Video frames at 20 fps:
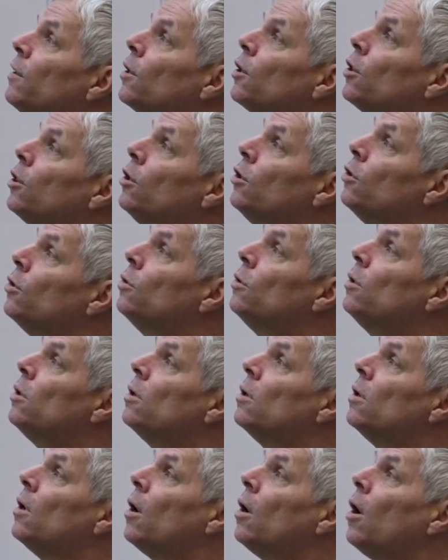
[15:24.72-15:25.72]
include
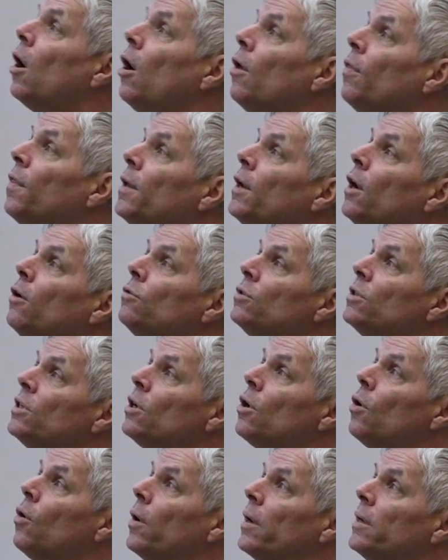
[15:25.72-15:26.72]
all the notes
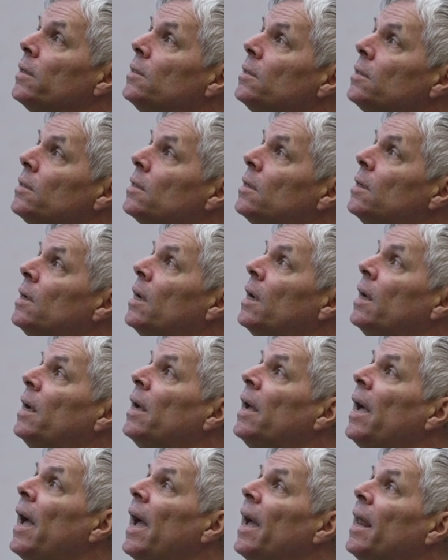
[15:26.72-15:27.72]
and coins,
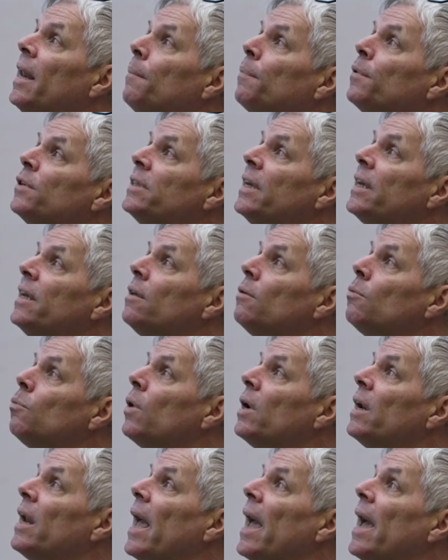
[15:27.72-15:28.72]
and in particular,
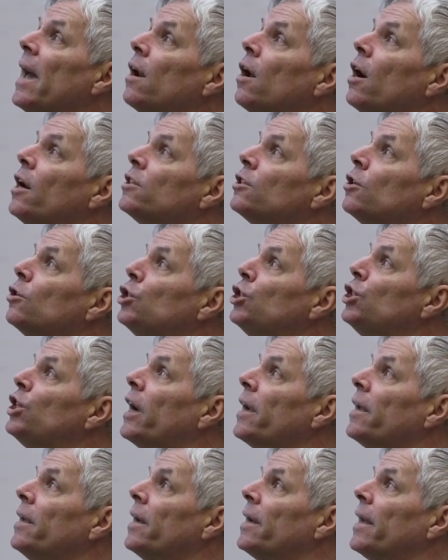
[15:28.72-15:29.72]
we're going to add also
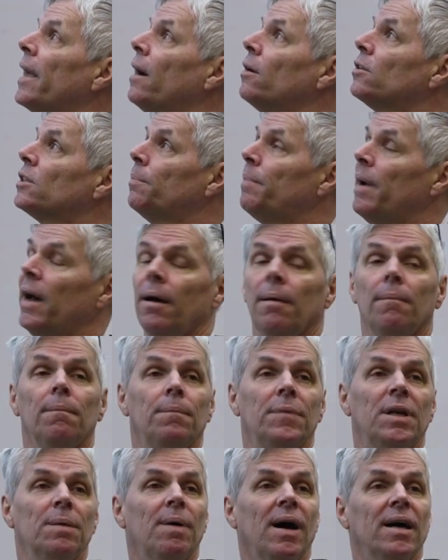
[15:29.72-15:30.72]
checking account
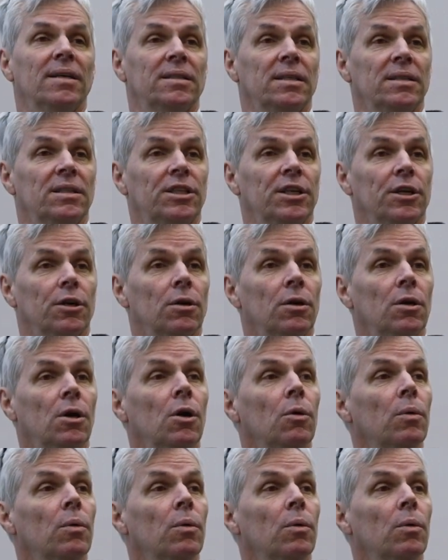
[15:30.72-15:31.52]
deposits here.